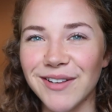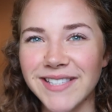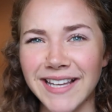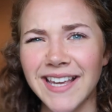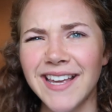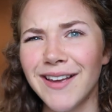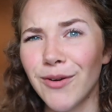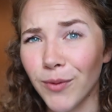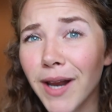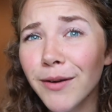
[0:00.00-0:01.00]
I was like,
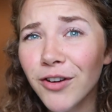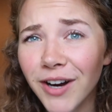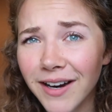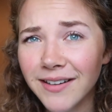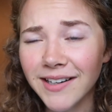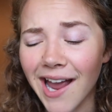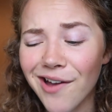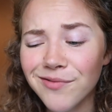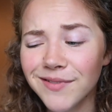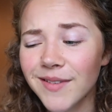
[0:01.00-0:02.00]
when I create an
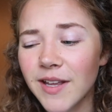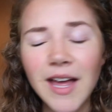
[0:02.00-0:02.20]
account,